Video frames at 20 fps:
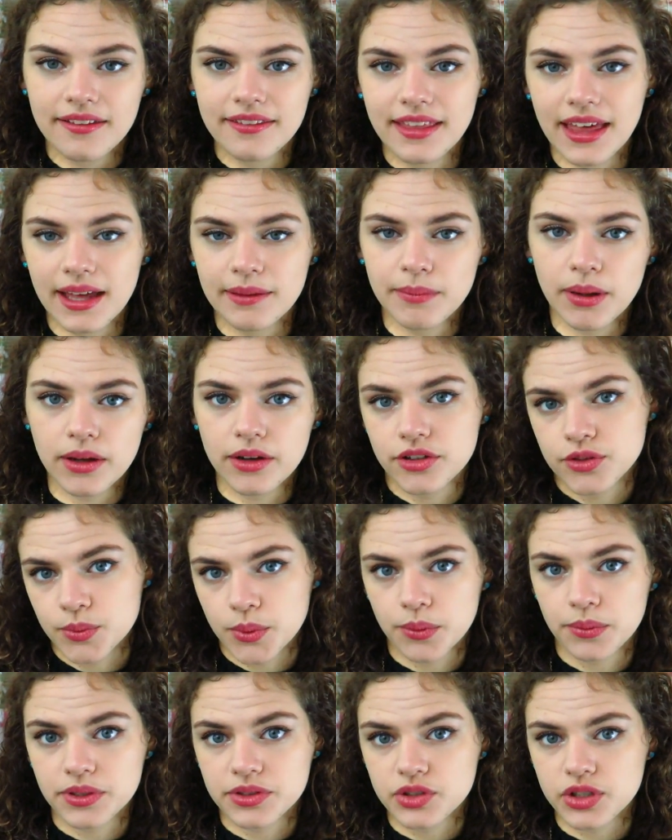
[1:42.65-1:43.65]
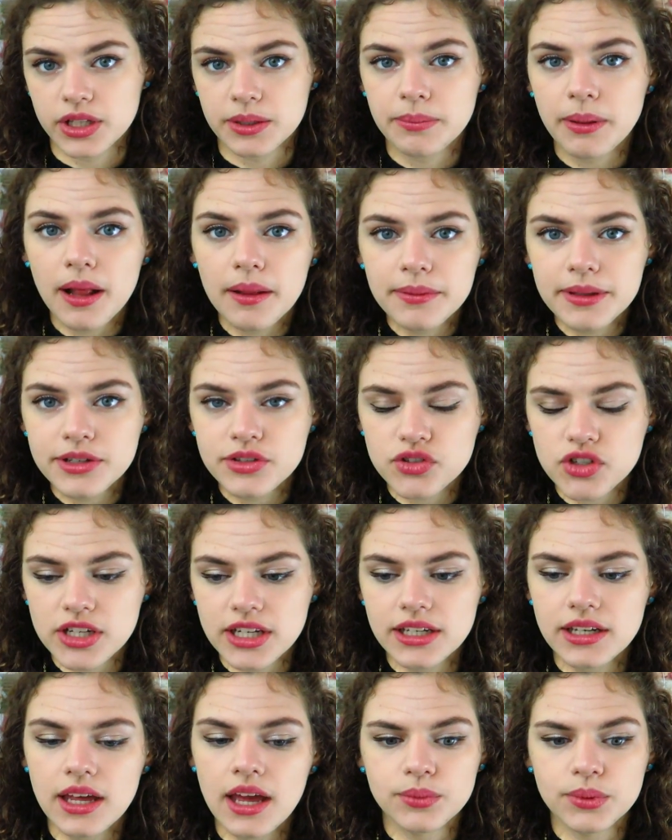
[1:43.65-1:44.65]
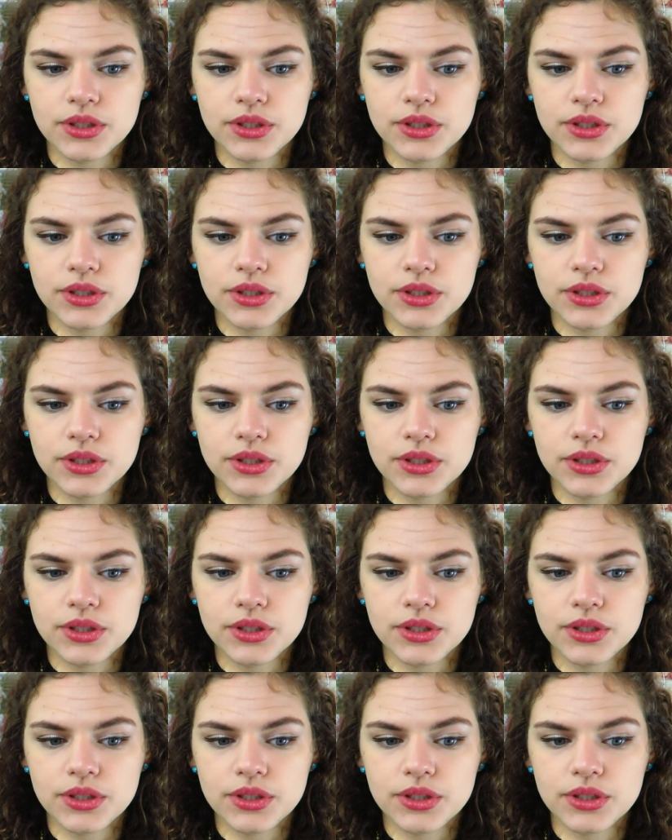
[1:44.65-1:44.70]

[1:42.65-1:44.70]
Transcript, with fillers: that mangas were originally published in